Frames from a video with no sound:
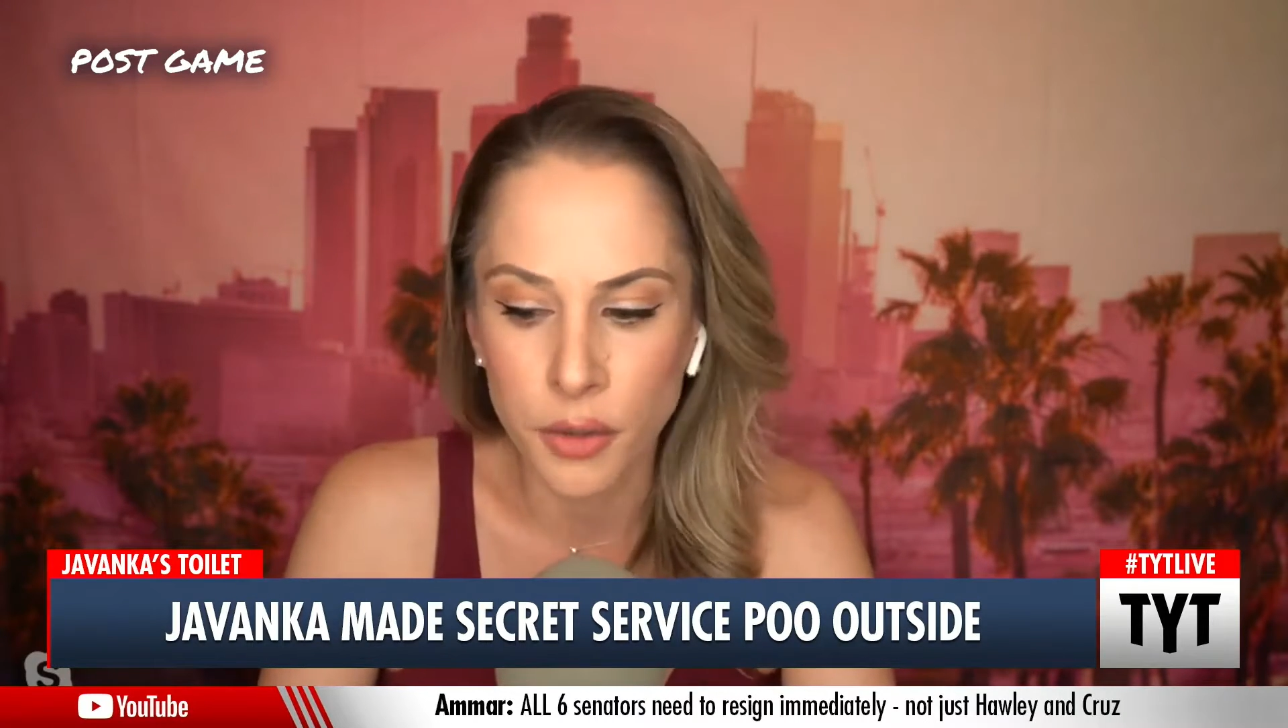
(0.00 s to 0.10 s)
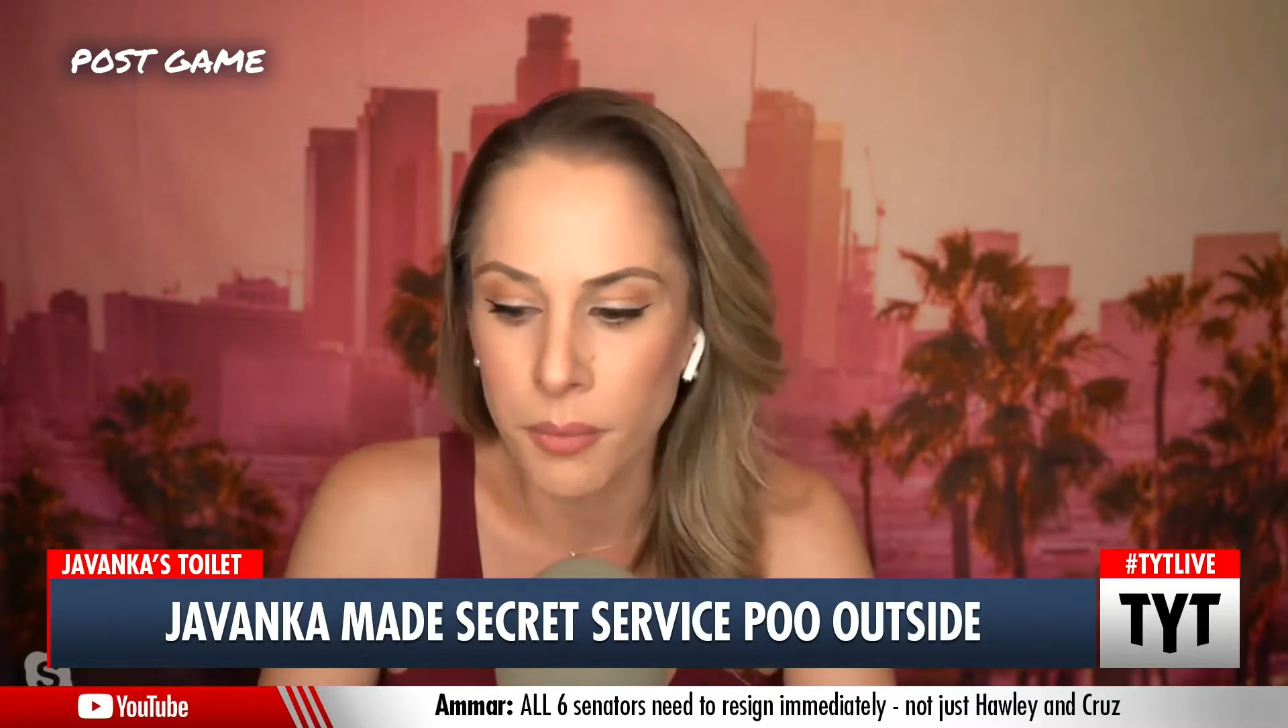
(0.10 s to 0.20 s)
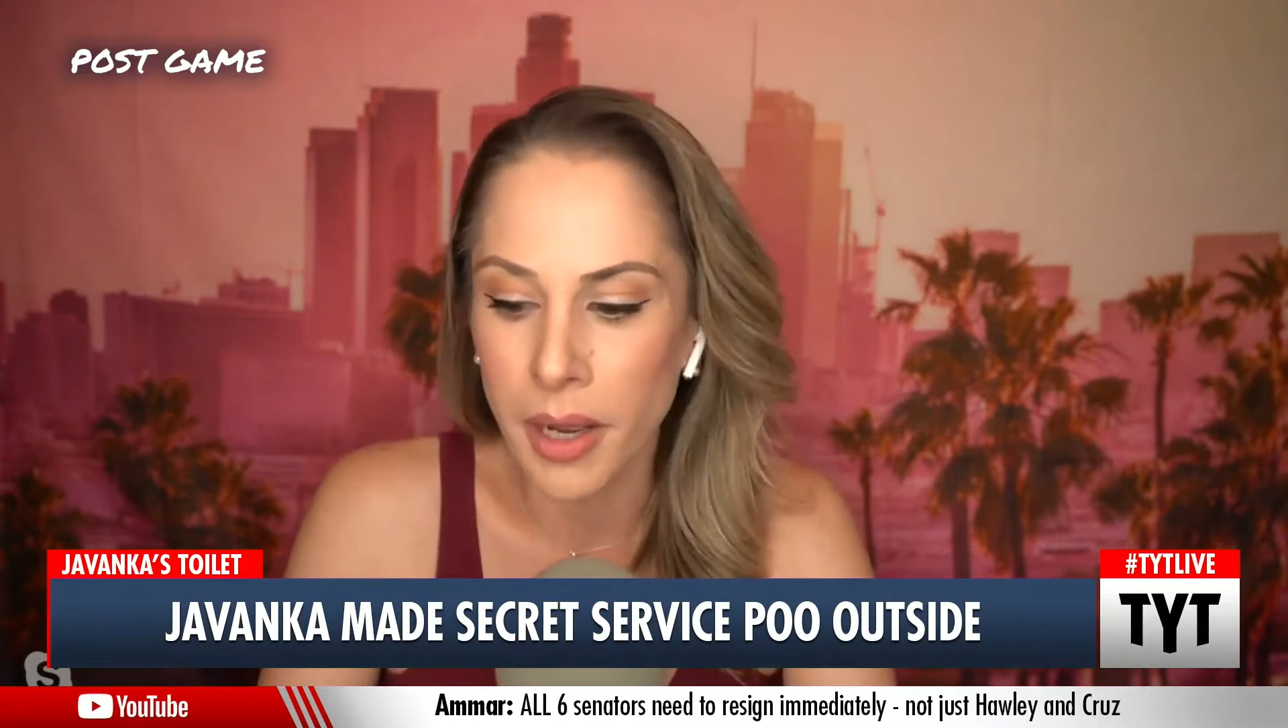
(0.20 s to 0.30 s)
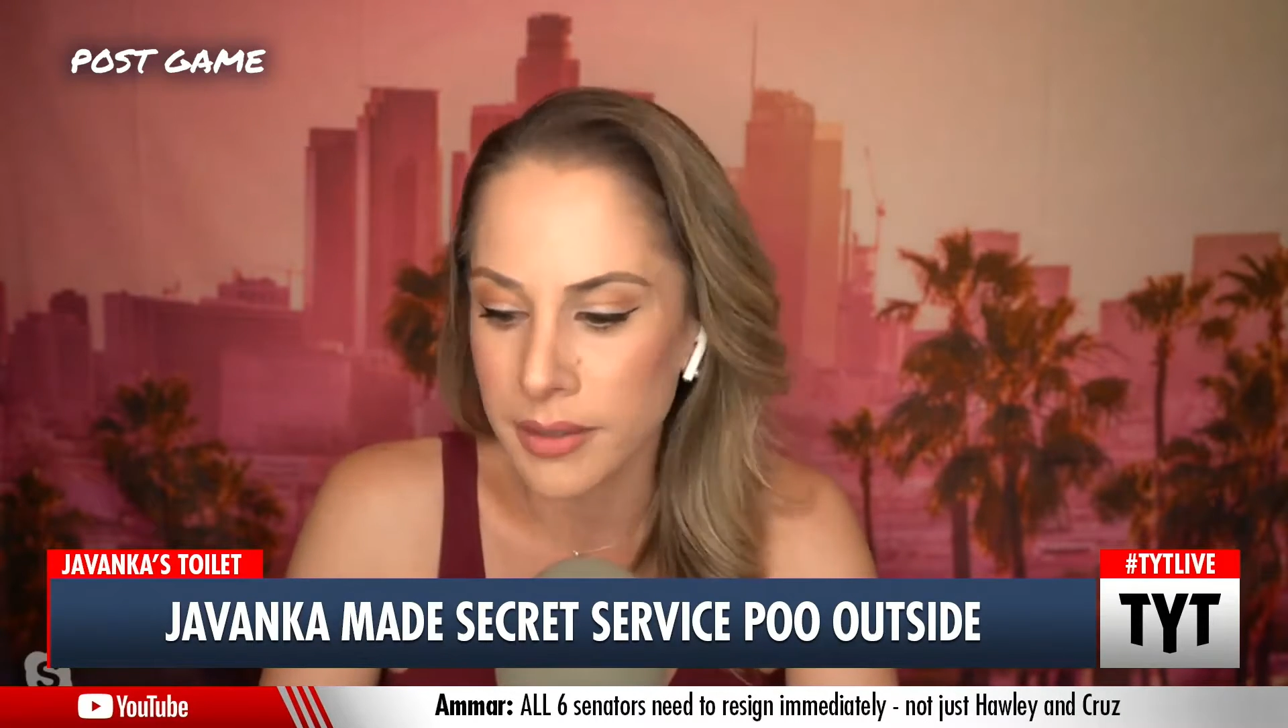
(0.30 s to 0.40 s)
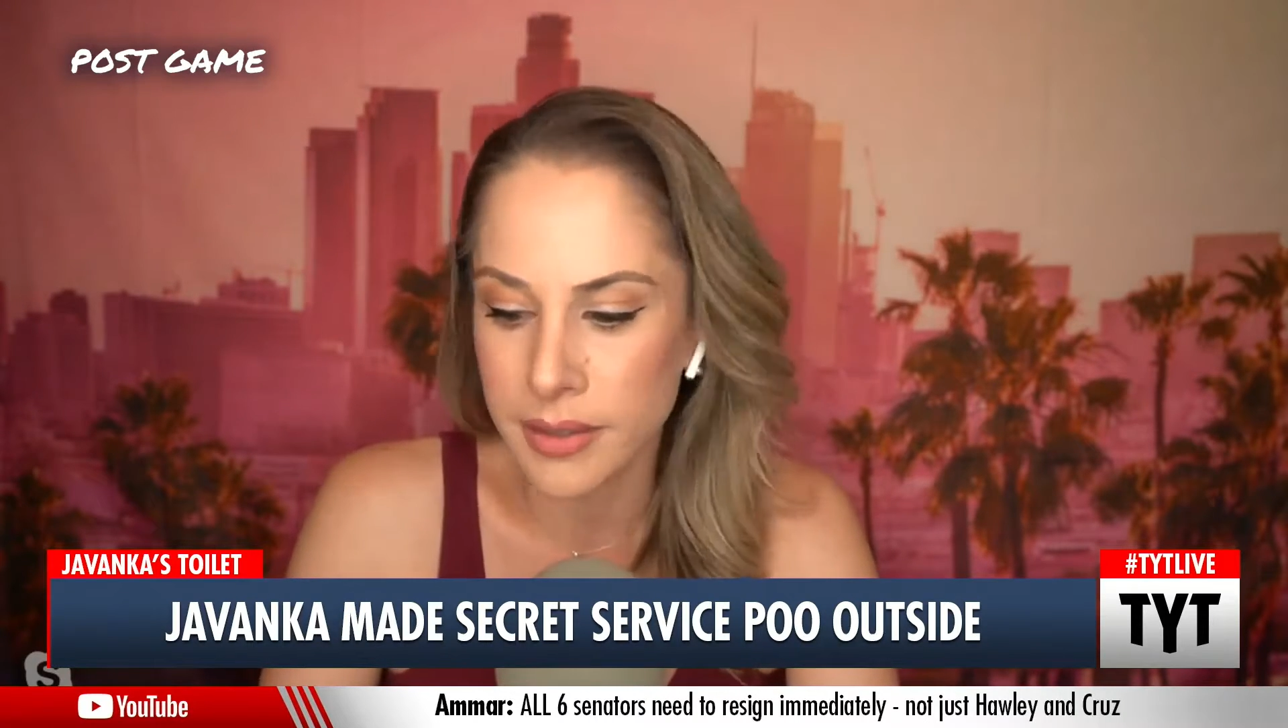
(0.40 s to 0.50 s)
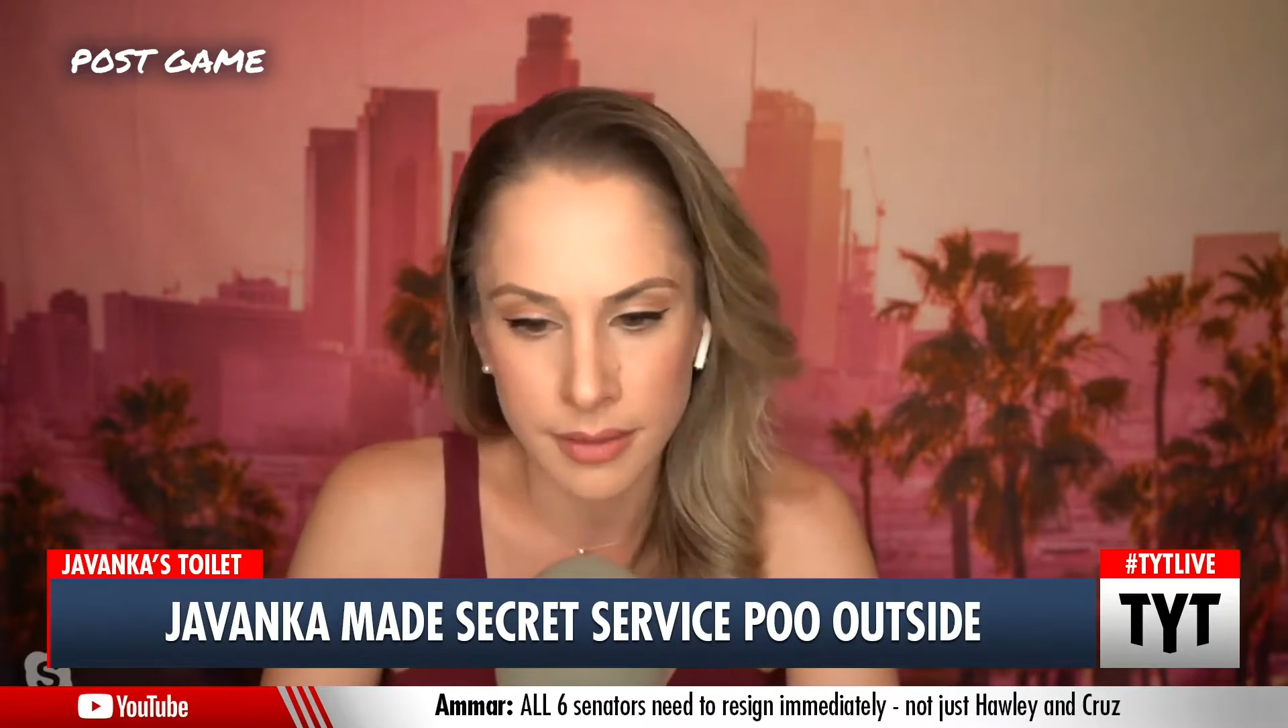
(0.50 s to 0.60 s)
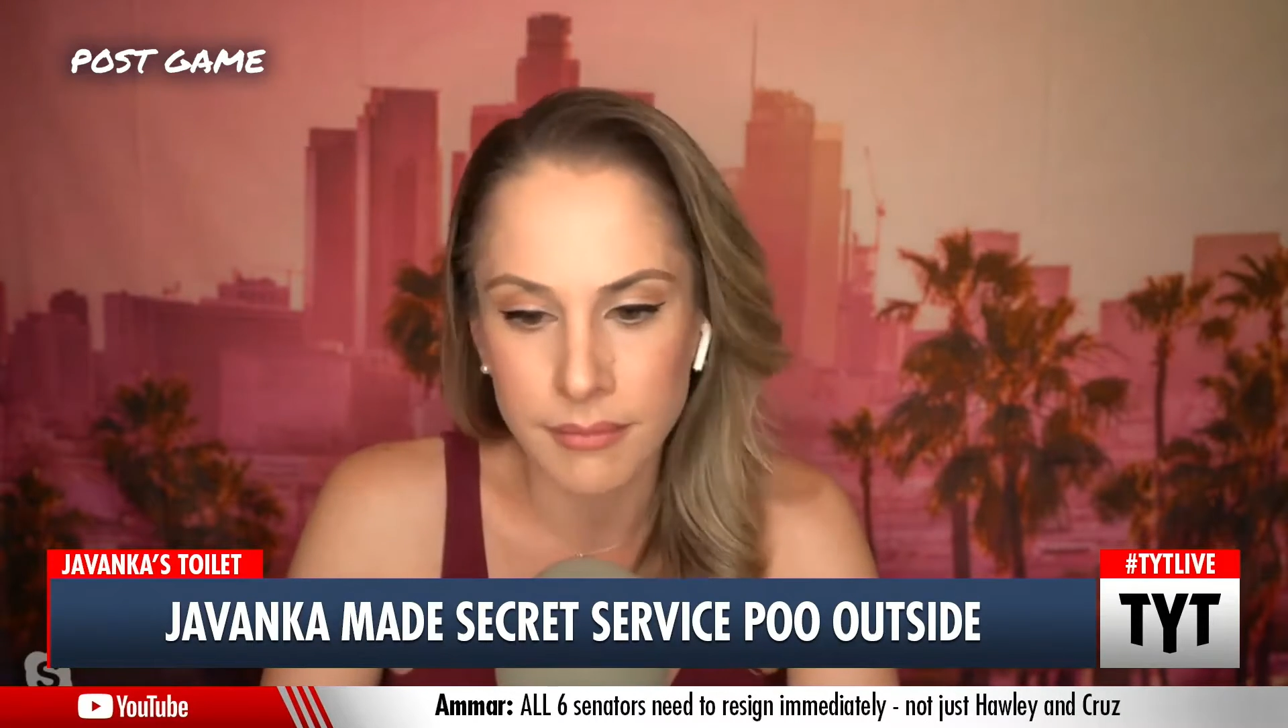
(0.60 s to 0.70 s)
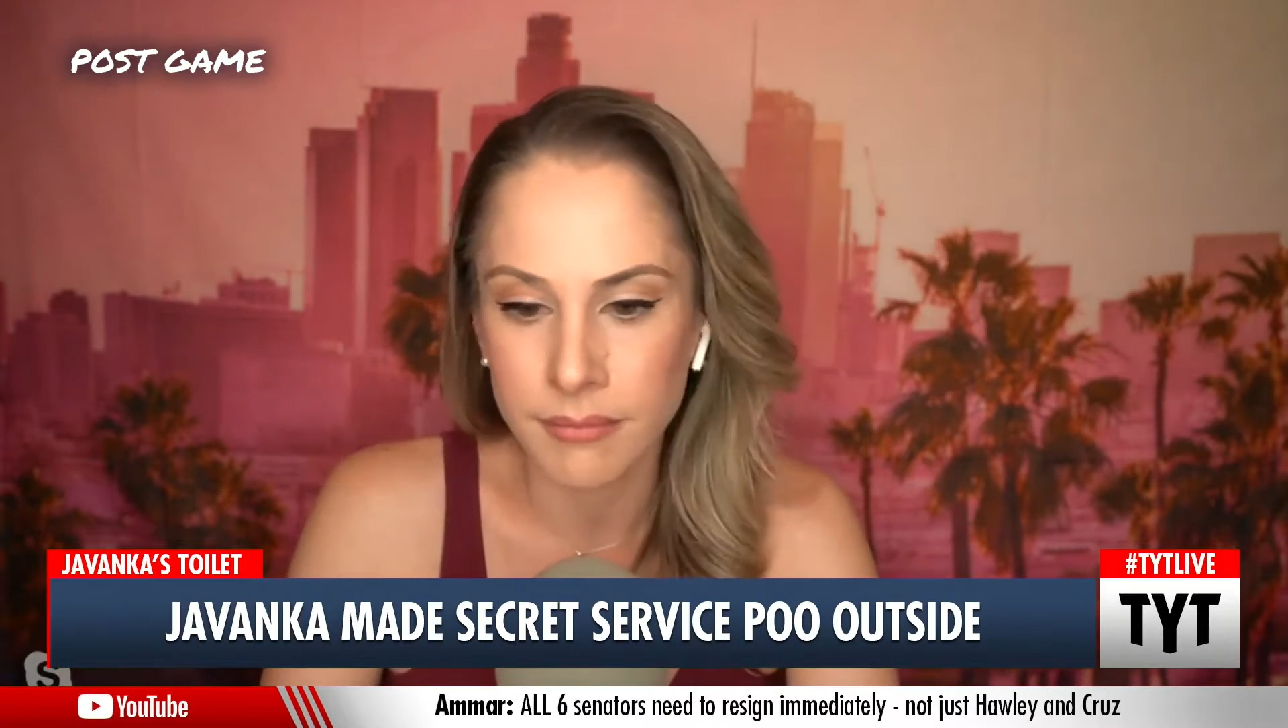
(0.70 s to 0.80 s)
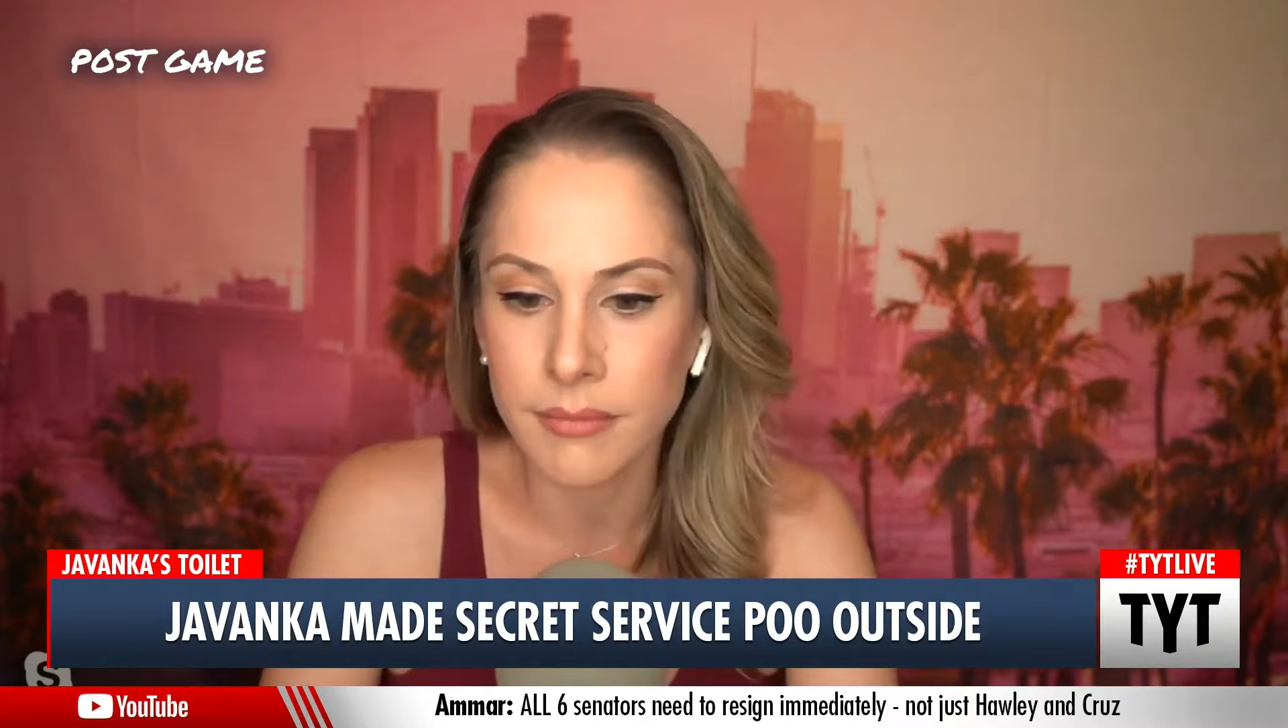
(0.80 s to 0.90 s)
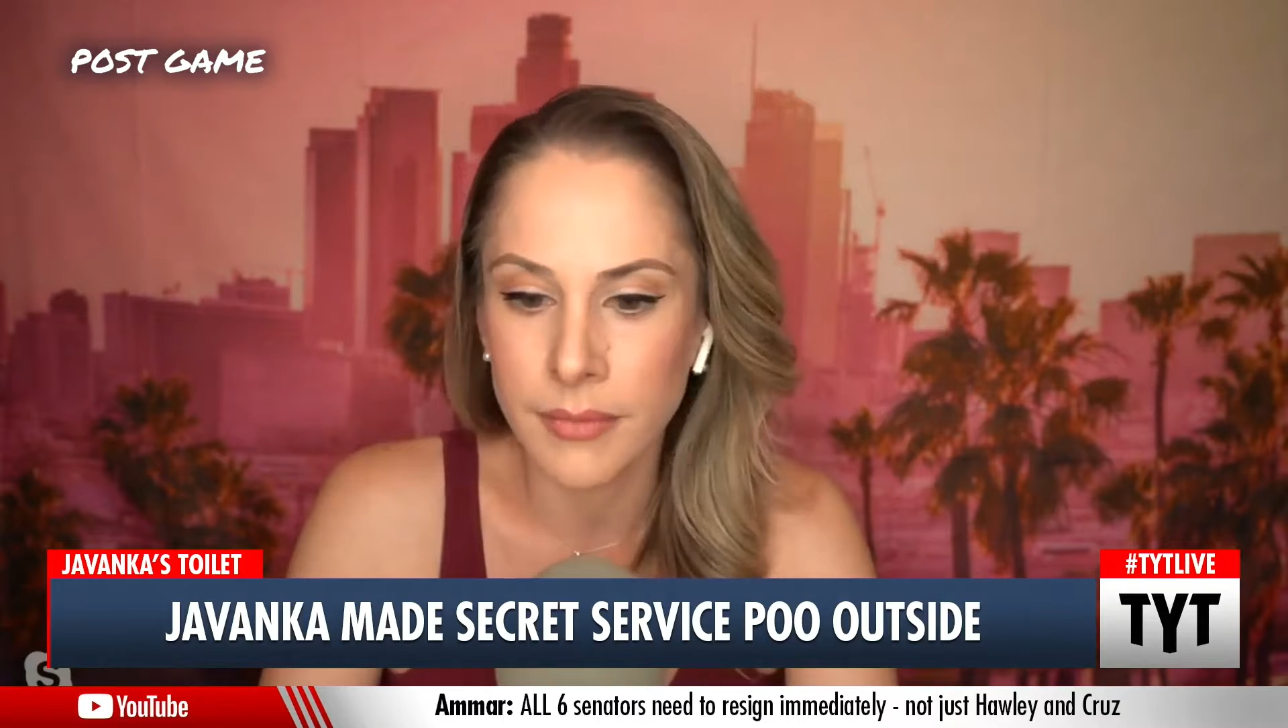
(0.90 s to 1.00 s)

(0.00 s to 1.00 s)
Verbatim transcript: you must,